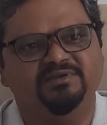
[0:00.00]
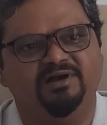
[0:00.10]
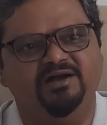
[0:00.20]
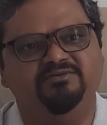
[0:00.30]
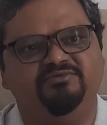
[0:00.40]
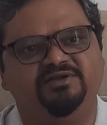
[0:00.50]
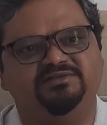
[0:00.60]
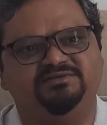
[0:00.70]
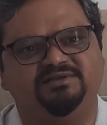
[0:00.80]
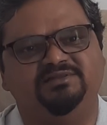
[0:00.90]

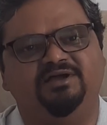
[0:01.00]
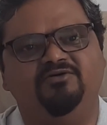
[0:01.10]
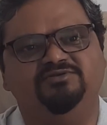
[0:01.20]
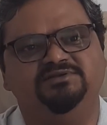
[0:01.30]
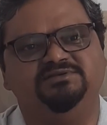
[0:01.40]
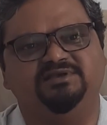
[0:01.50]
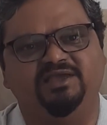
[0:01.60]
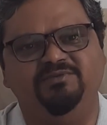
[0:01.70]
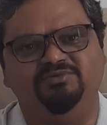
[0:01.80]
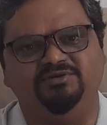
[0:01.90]
Hundreds and thousands
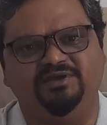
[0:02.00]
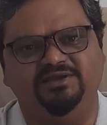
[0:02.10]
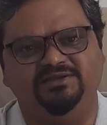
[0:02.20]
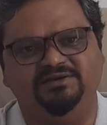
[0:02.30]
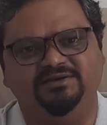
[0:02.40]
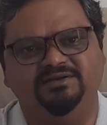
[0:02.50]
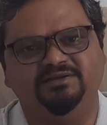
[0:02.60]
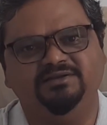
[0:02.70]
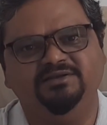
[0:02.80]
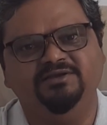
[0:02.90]
came together
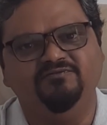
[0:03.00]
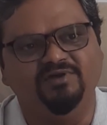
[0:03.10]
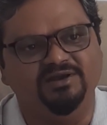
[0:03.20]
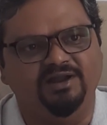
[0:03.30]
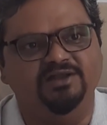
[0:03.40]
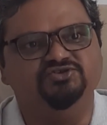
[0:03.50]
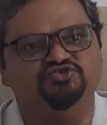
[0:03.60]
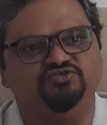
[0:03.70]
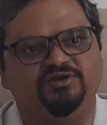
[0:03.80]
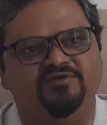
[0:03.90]
when none
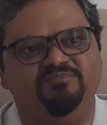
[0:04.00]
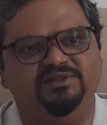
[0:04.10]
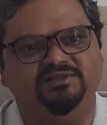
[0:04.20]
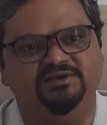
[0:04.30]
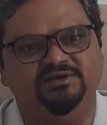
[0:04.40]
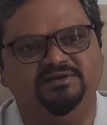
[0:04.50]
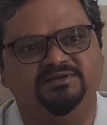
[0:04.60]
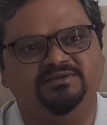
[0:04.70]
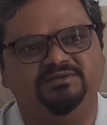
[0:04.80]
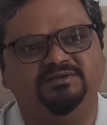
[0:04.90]
should have been there.
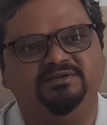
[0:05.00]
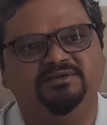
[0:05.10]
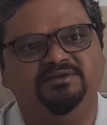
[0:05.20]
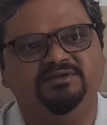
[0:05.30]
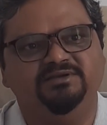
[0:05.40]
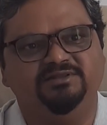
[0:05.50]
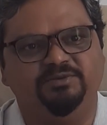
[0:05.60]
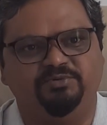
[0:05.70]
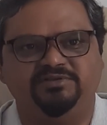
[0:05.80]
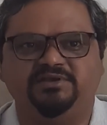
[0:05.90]

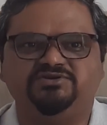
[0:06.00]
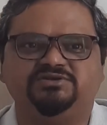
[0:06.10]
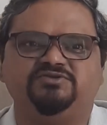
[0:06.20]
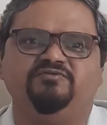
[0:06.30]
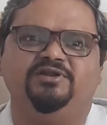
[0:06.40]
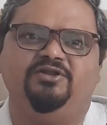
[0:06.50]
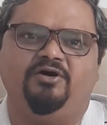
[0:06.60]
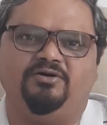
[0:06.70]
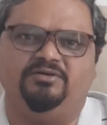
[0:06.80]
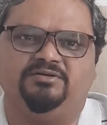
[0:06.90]
The processions were
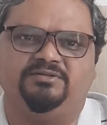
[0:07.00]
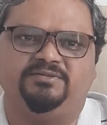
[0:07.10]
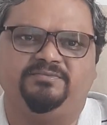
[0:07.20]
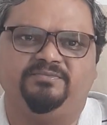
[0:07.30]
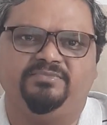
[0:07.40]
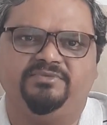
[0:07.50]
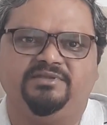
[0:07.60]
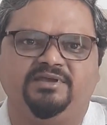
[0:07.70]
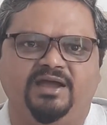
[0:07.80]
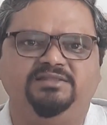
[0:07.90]
long,
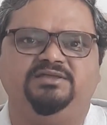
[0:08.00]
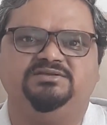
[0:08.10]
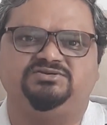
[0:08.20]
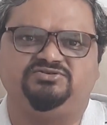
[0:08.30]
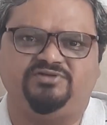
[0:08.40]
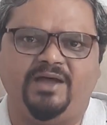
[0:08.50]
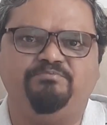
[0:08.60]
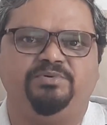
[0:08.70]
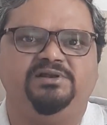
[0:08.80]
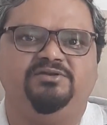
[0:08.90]
and thus
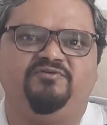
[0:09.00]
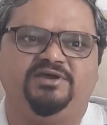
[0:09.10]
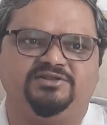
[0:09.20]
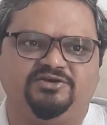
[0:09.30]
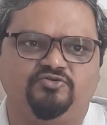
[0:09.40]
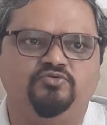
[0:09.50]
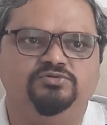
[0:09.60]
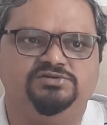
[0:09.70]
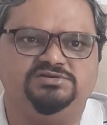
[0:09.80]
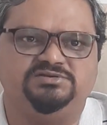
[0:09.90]
trampled were the
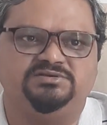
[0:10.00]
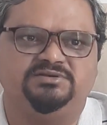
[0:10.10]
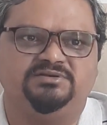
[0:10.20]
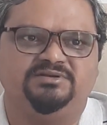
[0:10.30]
rules.